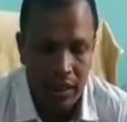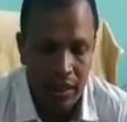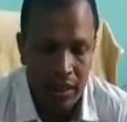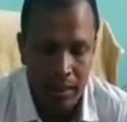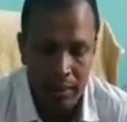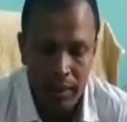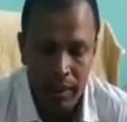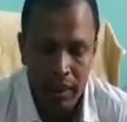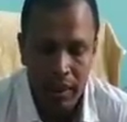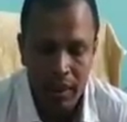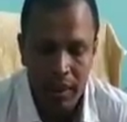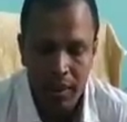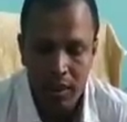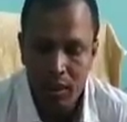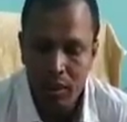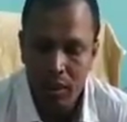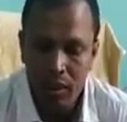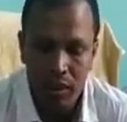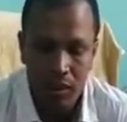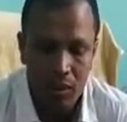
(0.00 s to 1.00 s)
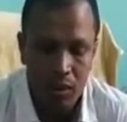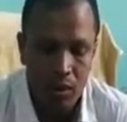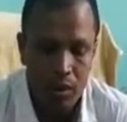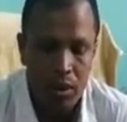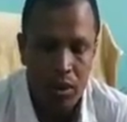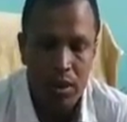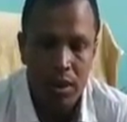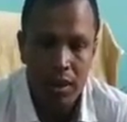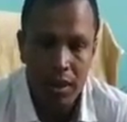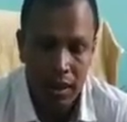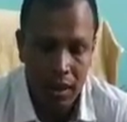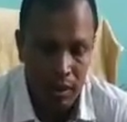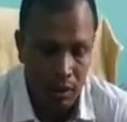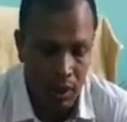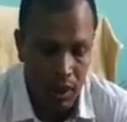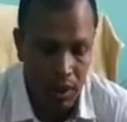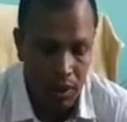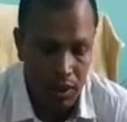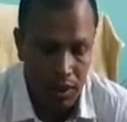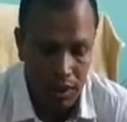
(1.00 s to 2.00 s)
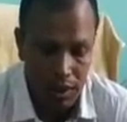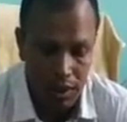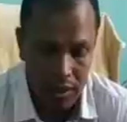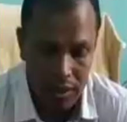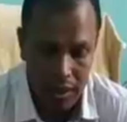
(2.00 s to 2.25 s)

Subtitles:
remaining your rules and regulations